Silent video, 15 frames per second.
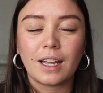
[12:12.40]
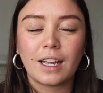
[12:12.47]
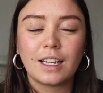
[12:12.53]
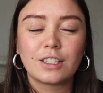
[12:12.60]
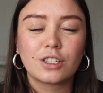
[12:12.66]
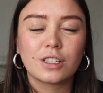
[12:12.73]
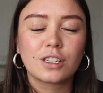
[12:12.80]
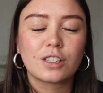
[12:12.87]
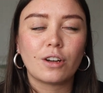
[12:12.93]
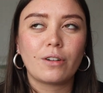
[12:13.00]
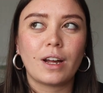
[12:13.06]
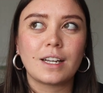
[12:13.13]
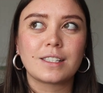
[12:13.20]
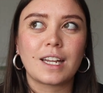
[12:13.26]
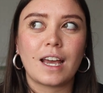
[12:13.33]
is just so
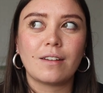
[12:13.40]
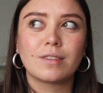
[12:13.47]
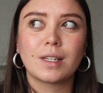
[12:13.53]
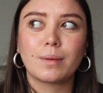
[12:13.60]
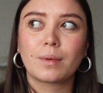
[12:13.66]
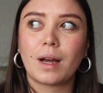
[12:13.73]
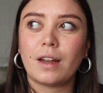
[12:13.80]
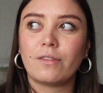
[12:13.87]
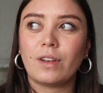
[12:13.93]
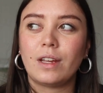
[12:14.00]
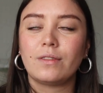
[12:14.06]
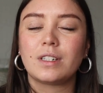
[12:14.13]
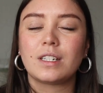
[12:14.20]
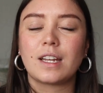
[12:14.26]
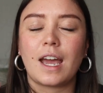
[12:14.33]
nice to have some kind of
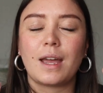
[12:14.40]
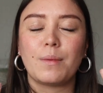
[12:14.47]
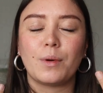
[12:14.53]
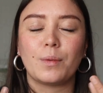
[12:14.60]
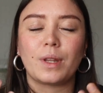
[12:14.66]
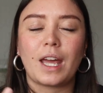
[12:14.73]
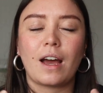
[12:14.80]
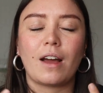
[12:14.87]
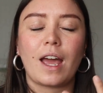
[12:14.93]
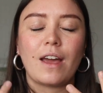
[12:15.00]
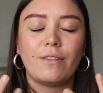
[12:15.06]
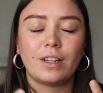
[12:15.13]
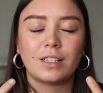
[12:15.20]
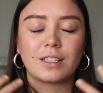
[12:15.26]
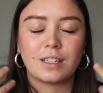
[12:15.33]
entertainment without
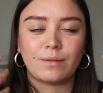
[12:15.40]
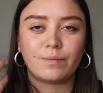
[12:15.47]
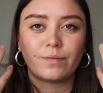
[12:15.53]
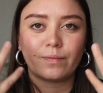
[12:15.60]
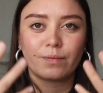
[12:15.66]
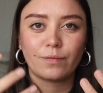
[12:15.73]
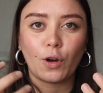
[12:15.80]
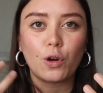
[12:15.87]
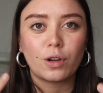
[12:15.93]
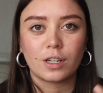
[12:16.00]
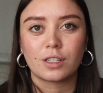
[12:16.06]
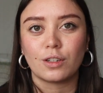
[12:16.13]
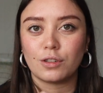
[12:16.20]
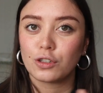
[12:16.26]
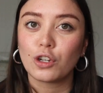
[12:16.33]
having to
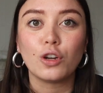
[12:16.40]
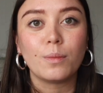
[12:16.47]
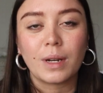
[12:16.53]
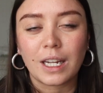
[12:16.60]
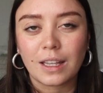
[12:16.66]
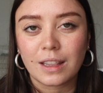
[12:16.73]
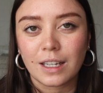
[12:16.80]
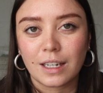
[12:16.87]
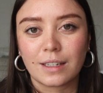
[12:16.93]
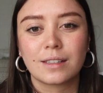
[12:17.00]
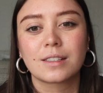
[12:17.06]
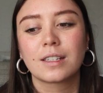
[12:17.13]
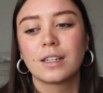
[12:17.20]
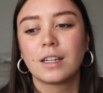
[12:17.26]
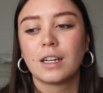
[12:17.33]
focus on too many
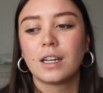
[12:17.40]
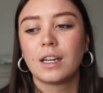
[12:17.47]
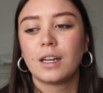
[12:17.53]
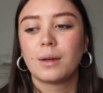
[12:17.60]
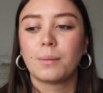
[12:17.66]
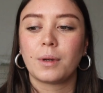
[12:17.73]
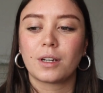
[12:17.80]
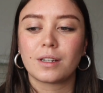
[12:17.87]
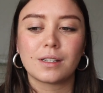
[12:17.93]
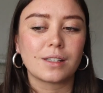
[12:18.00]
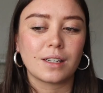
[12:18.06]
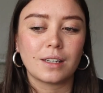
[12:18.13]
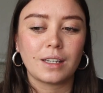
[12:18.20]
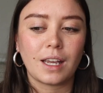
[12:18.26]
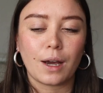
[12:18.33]
things.
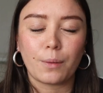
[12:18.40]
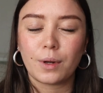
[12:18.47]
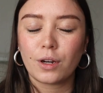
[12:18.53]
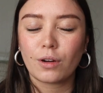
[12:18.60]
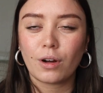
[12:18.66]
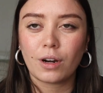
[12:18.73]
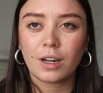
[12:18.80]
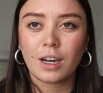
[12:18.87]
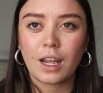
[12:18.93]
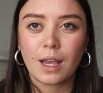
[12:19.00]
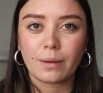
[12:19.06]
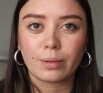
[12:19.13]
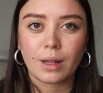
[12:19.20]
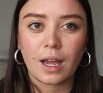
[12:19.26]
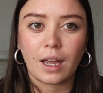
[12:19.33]
Because yeah, when you're on an
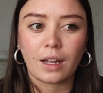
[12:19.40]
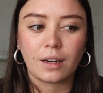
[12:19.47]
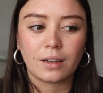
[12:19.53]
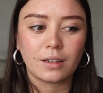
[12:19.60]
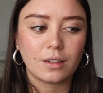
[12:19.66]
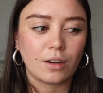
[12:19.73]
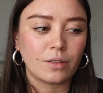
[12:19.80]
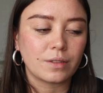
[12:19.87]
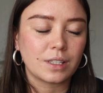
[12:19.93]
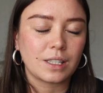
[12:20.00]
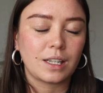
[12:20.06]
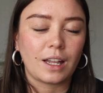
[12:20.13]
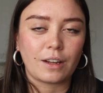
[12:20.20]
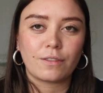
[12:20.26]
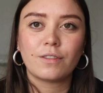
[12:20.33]
airplane,
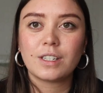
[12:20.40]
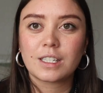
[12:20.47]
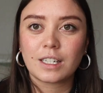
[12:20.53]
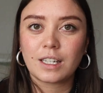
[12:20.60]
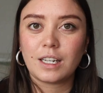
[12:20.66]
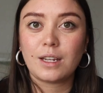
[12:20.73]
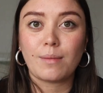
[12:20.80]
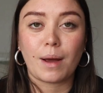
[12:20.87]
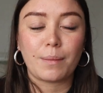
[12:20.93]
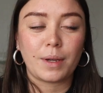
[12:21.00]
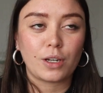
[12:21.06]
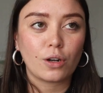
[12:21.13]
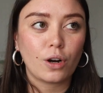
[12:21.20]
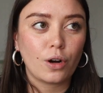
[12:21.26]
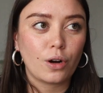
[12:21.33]
obviously like physically you might be
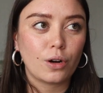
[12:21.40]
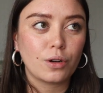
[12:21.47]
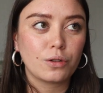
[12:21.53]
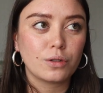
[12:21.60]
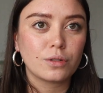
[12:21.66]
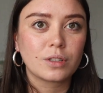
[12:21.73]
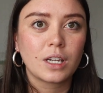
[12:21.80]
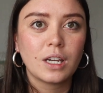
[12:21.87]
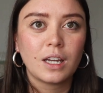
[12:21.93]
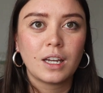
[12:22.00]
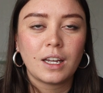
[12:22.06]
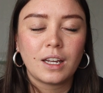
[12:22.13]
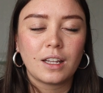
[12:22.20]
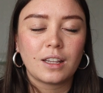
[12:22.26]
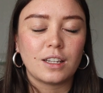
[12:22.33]
cold,
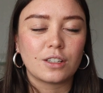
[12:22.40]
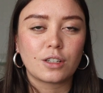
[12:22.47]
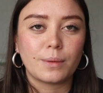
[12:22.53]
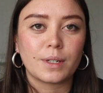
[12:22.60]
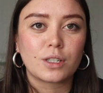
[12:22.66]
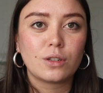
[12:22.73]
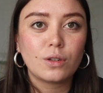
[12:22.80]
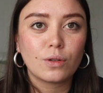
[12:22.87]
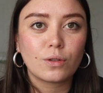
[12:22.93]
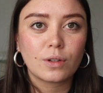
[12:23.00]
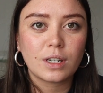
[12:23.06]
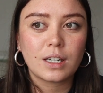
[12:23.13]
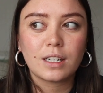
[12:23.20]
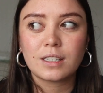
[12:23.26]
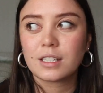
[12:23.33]
there's so much
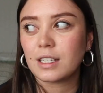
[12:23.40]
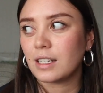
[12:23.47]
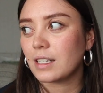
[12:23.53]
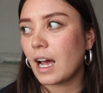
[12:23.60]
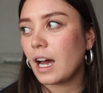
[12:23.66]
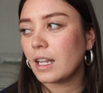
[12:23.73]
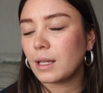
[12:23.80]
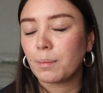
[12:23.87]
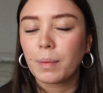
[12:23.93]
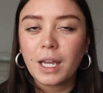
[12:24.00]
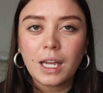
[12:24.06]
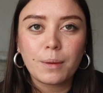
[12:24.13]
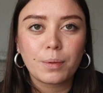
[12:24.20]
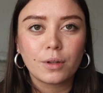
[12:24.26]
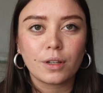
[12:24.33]
noise, there's other
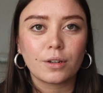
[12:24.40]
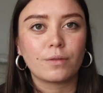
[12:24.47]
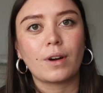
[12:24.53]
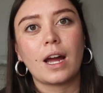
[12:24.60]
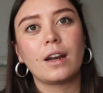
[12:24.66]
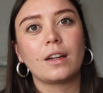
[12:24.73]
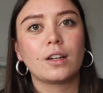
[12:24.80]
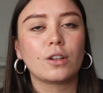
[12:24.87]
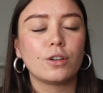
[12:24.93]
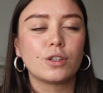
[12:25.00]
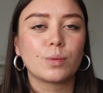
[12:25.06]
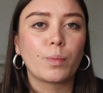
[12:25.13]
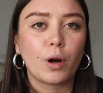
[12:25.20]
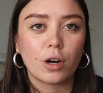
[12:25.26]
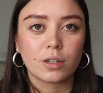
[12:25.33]
people around in close